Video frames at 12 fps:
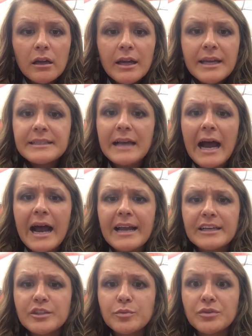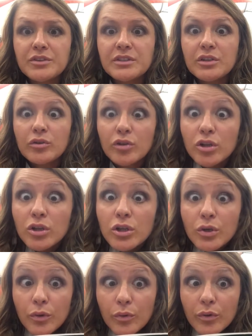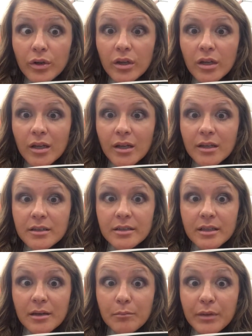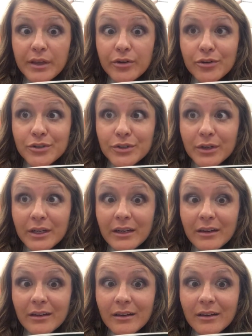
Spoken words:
His eyes were still glued to the computer screen.